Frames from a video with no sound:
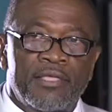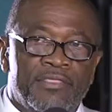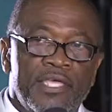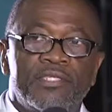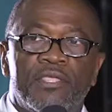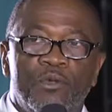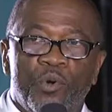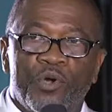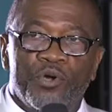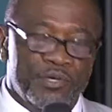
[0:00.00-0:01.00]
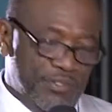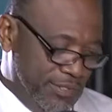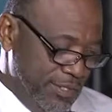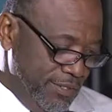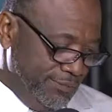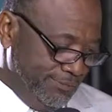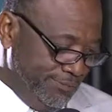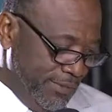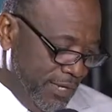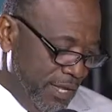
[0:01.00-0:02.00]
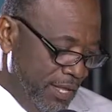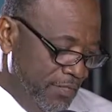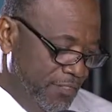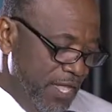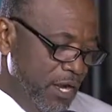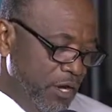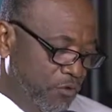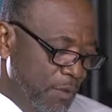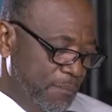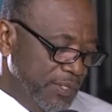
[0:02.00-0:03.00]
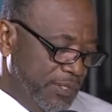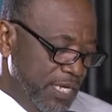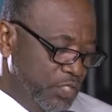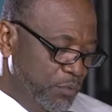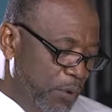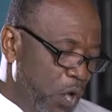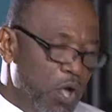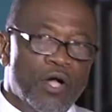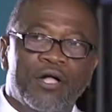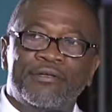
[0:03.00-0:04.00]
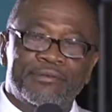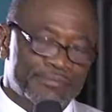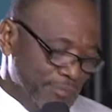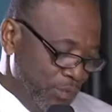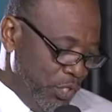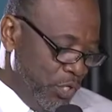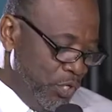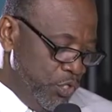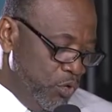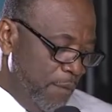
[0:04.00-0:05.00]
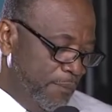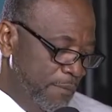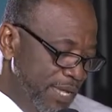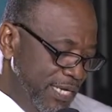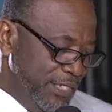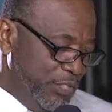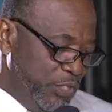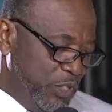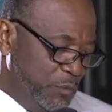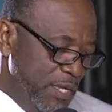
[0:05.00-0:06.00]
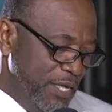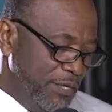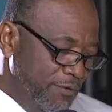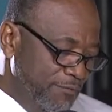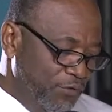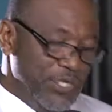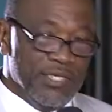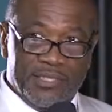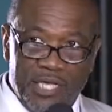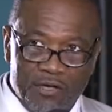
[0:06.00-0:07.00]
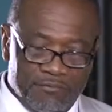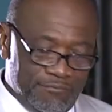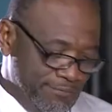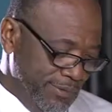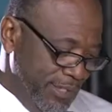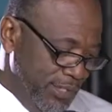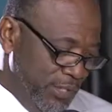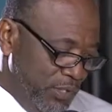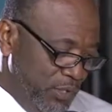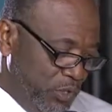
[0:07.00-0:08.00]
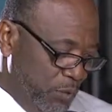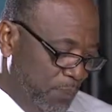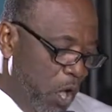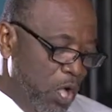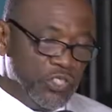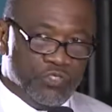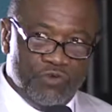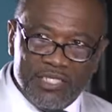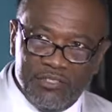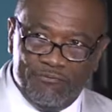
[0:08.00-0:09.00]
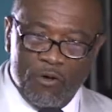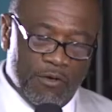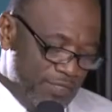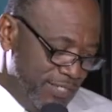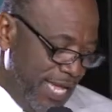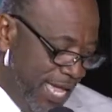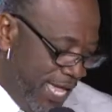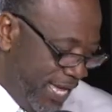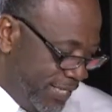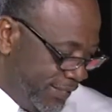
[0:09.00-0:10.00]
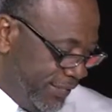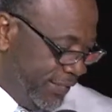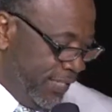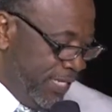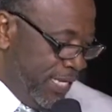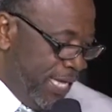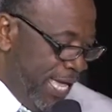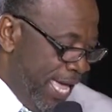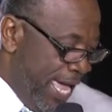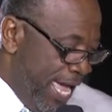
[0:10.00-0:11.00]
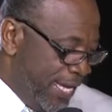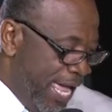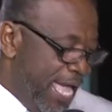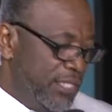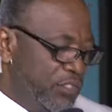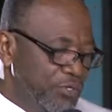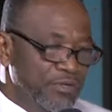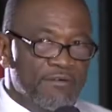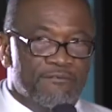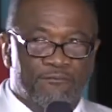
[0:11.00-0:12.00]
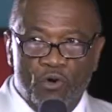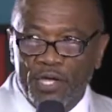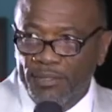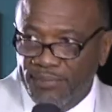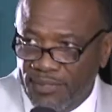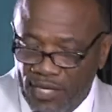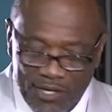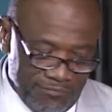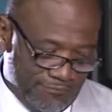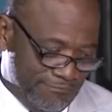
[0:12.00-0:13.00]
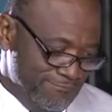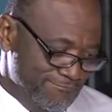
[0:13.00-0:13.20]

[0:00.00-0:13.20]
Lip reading: These are the words. Then Agrippa said to Paul, "You are permitted to speak for yourself." So Paul stretched forth his hand and answered for himself.